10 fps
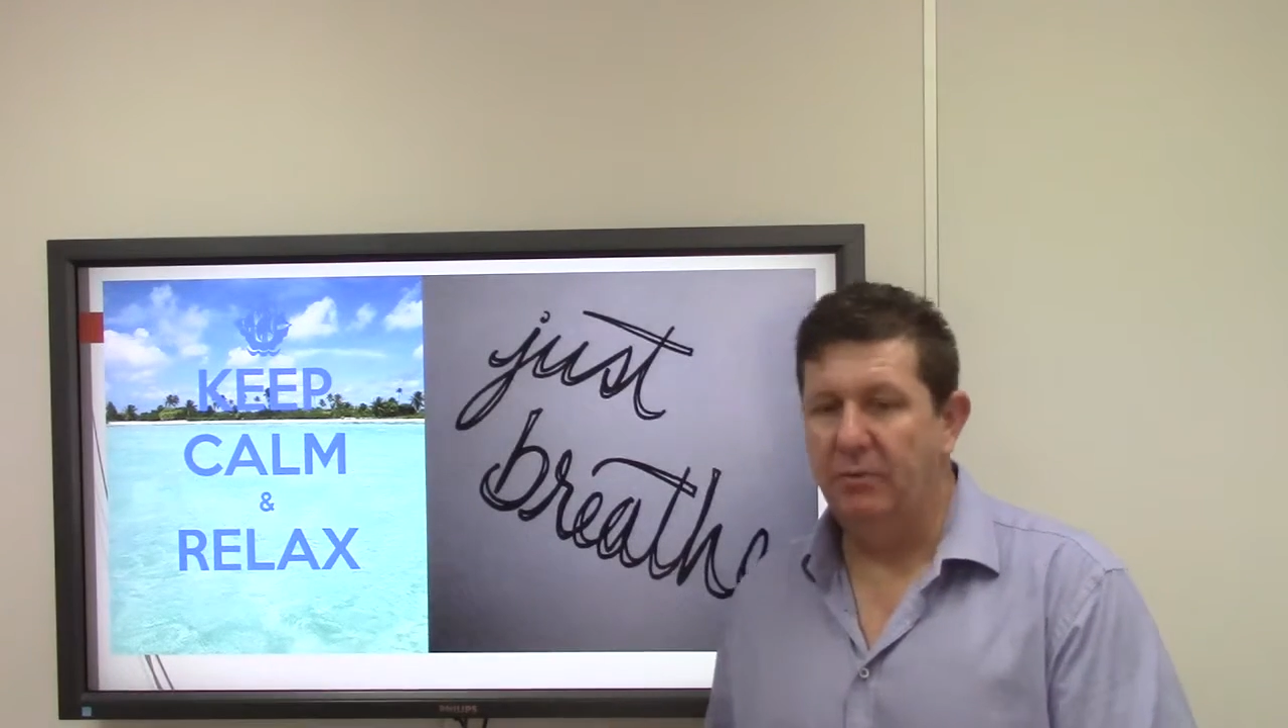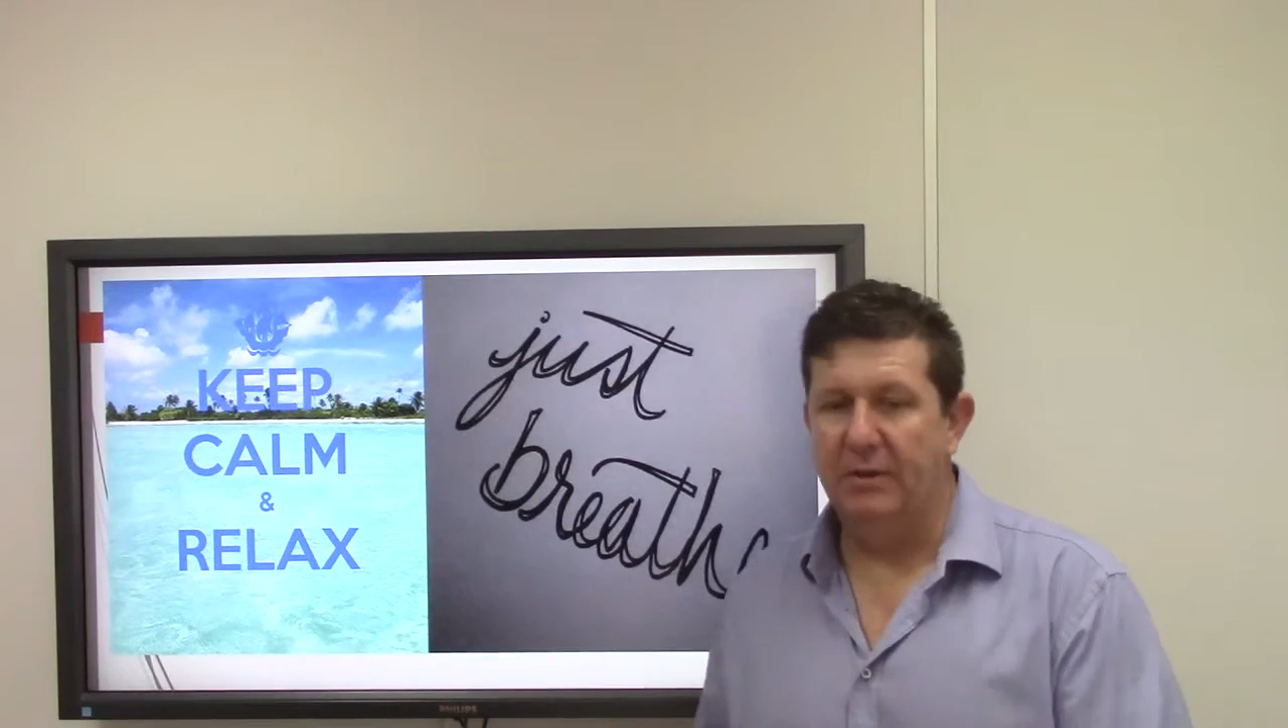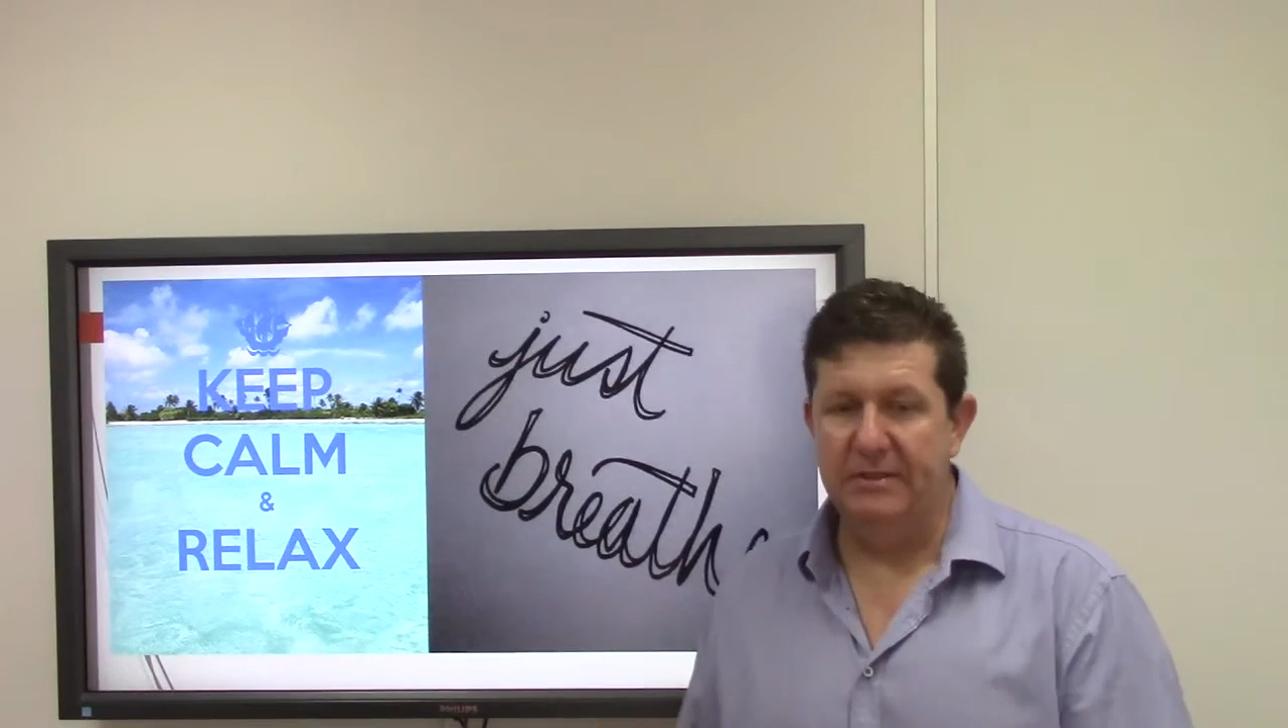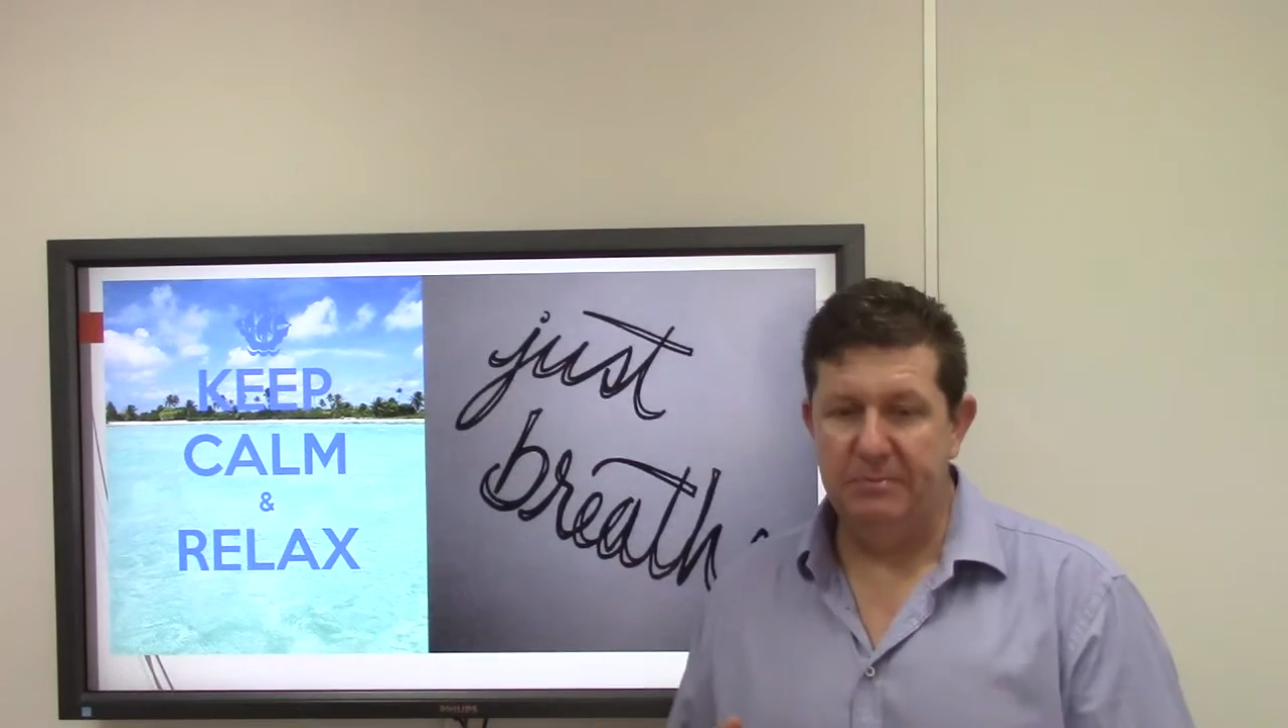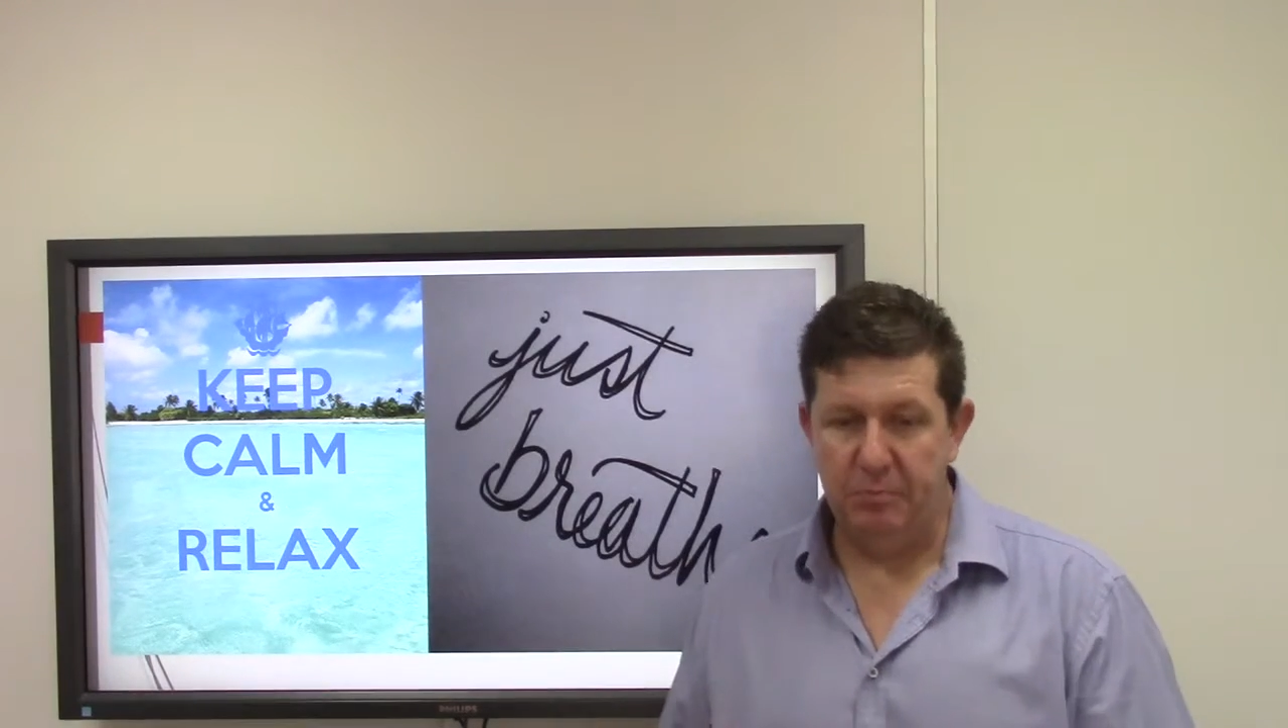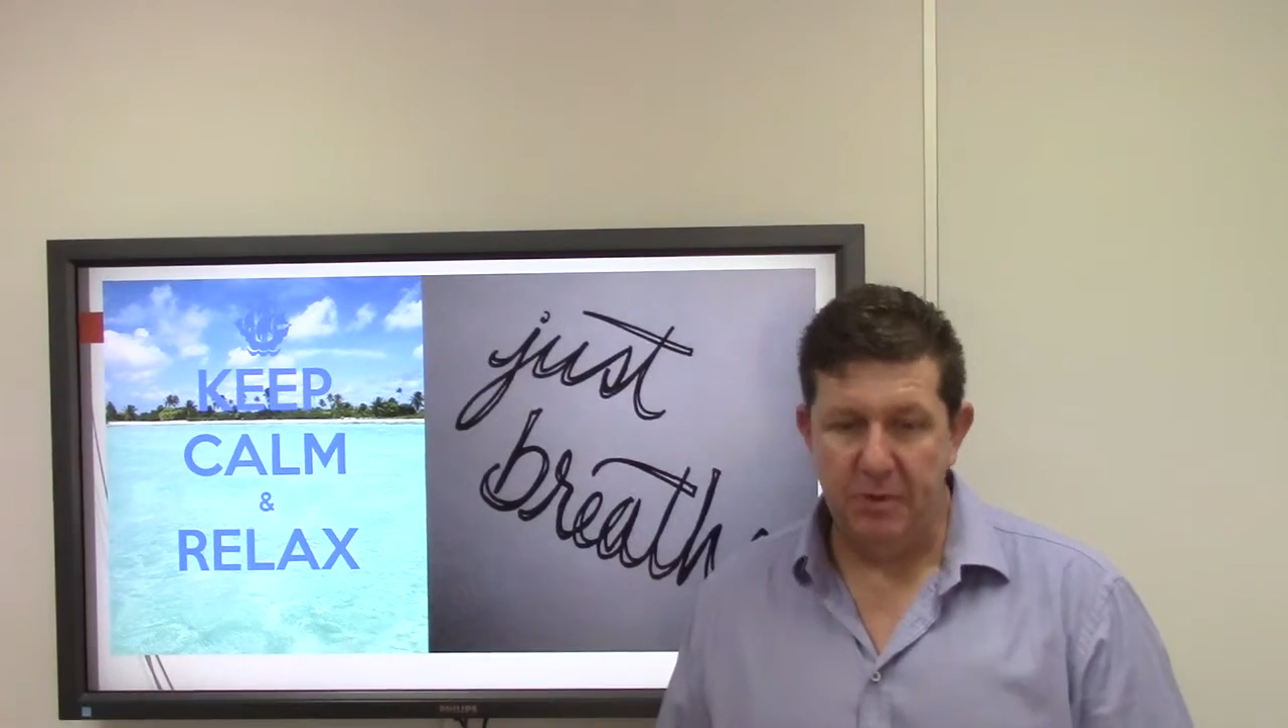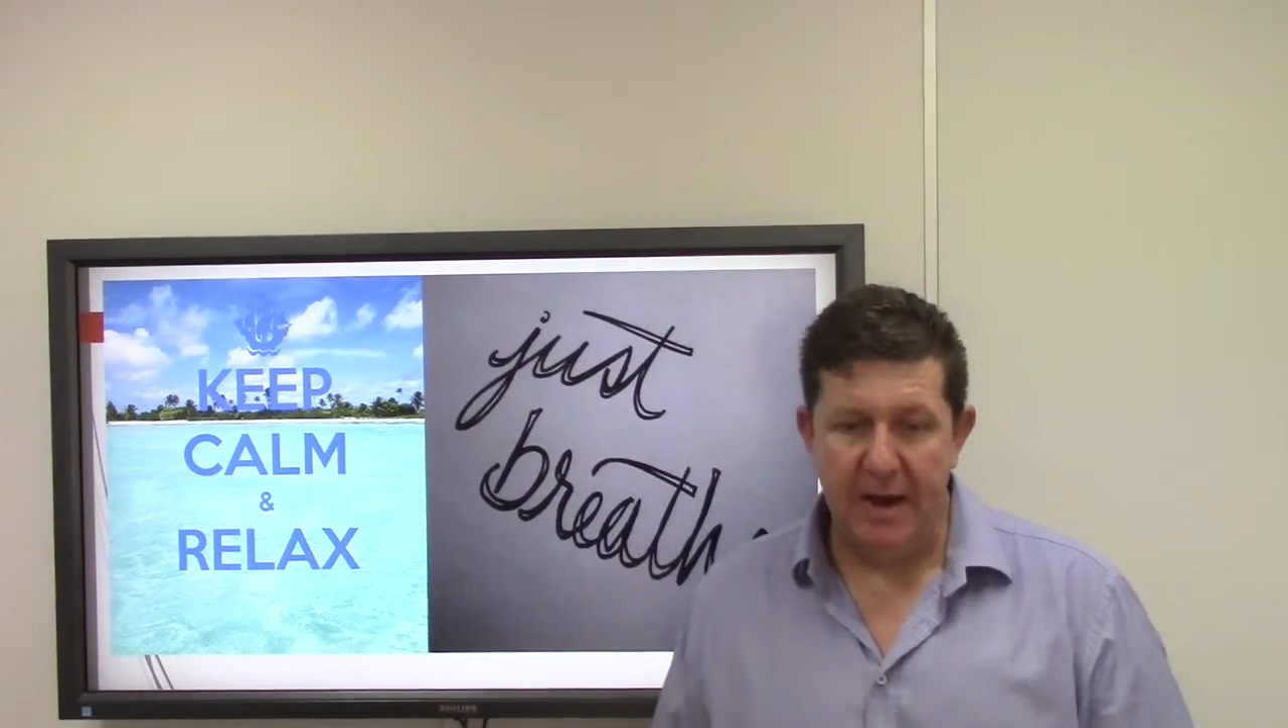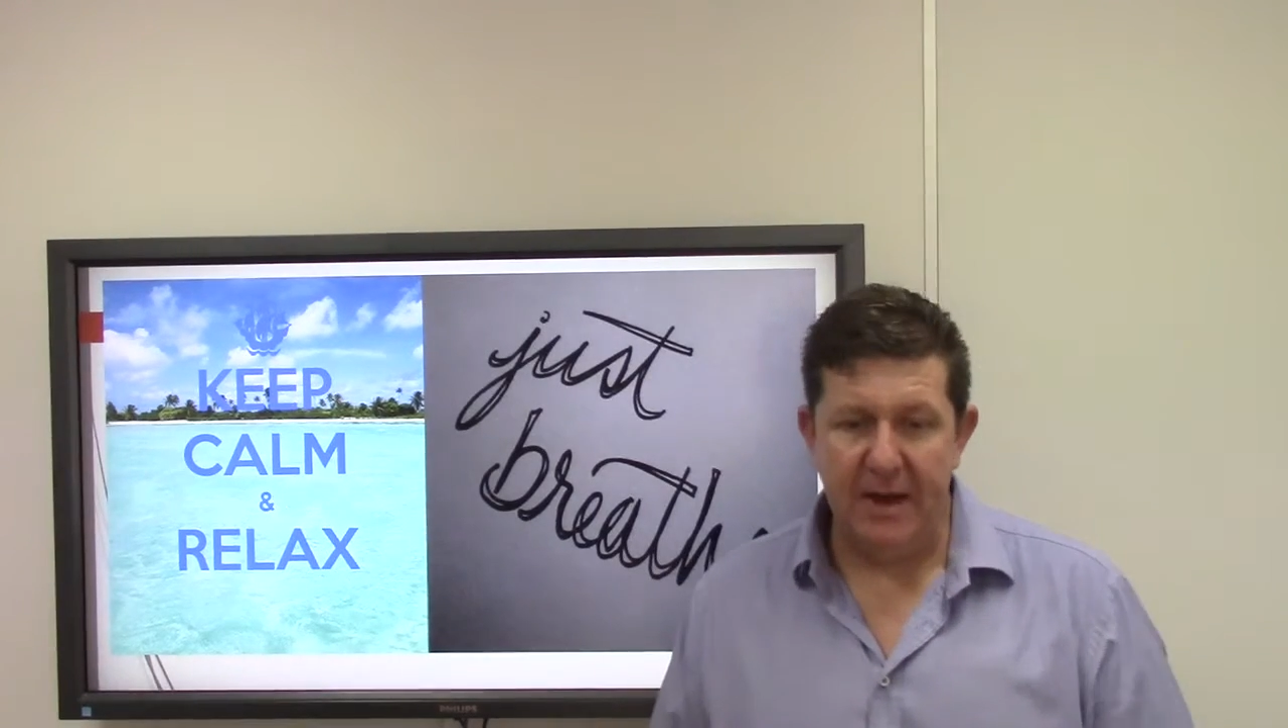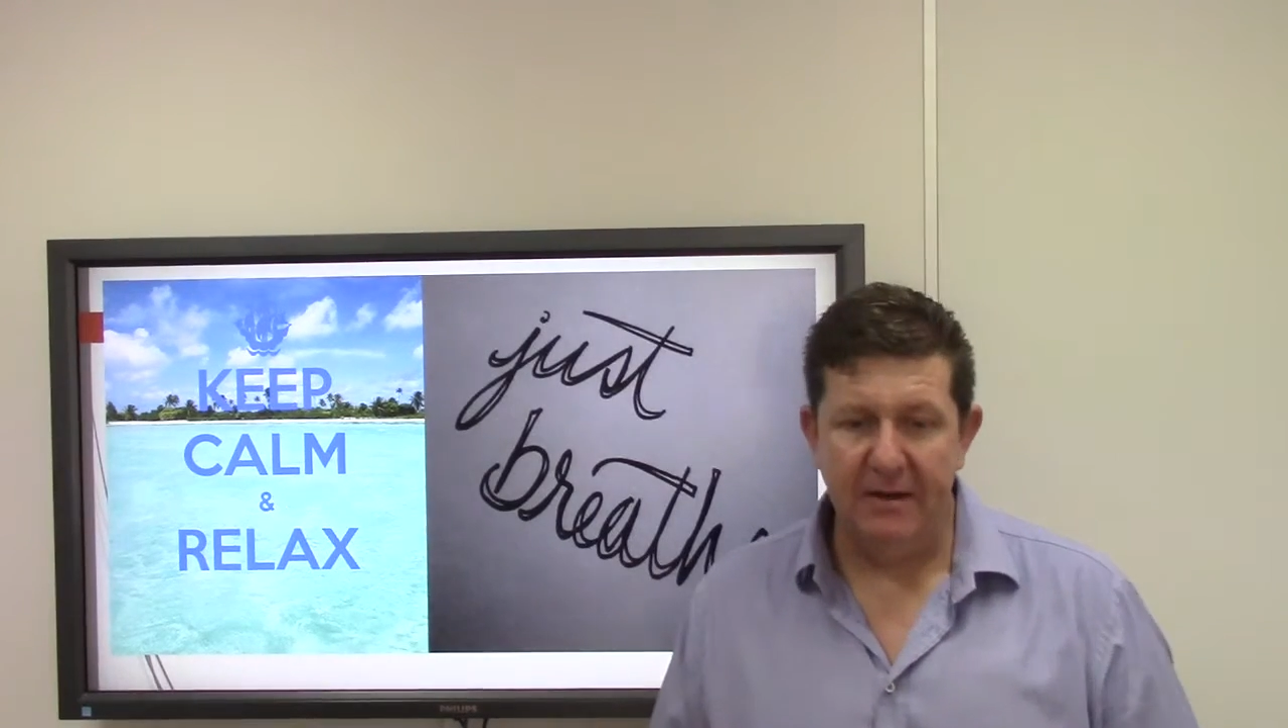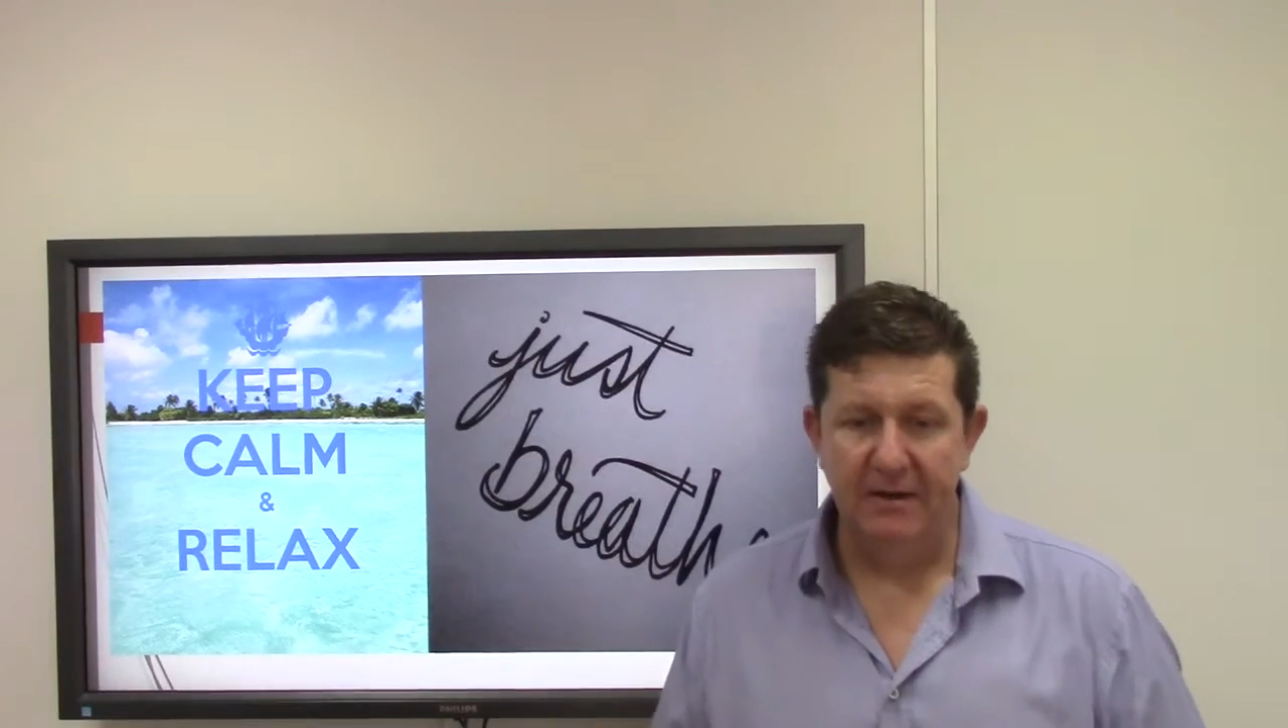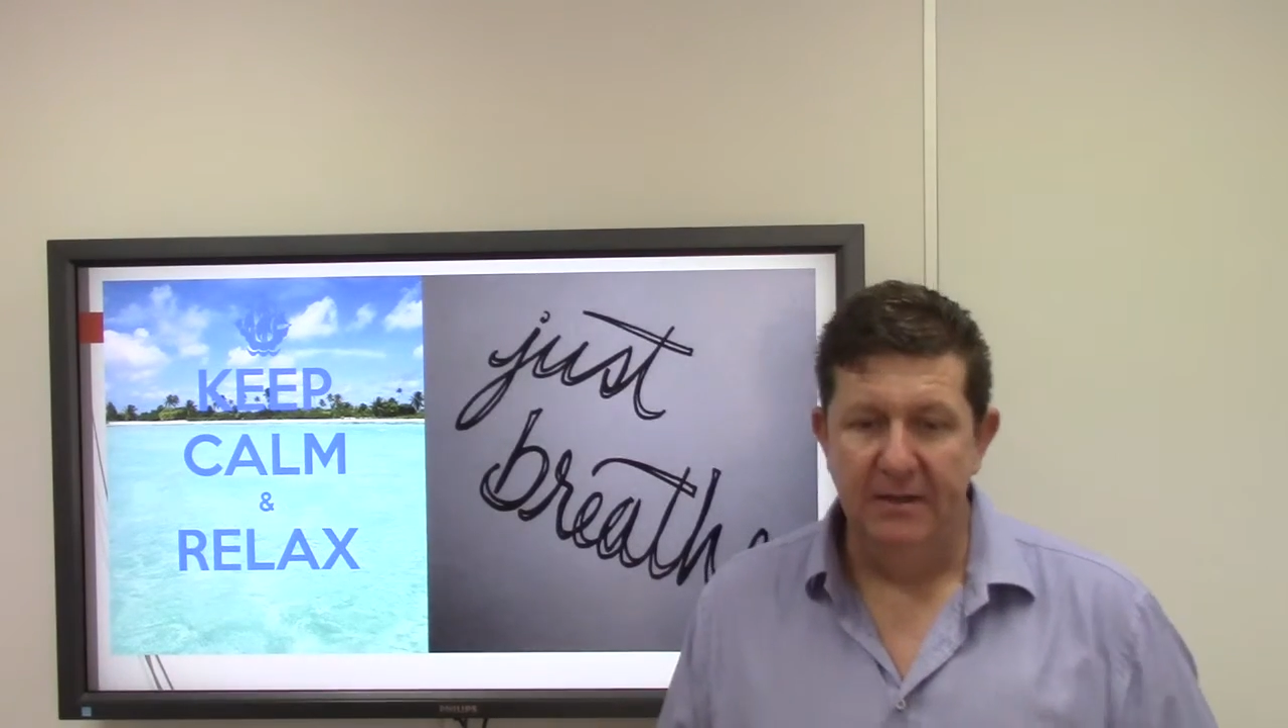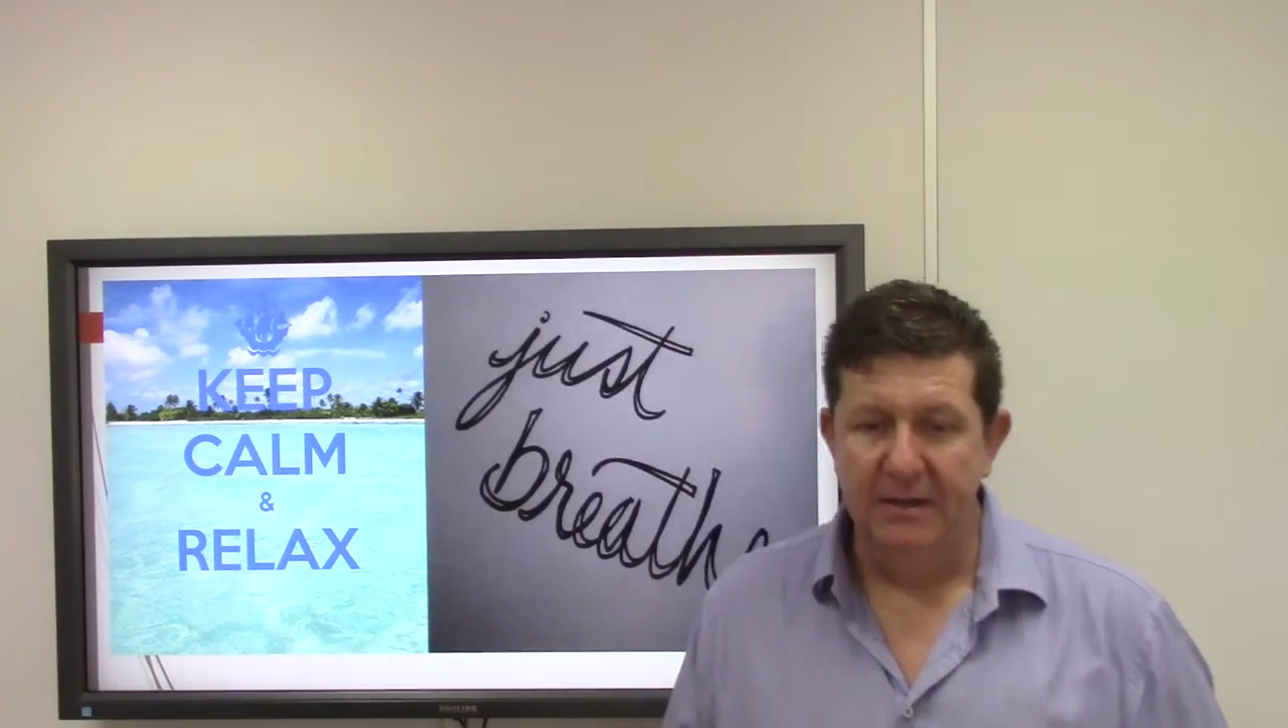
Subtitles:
1's Prac.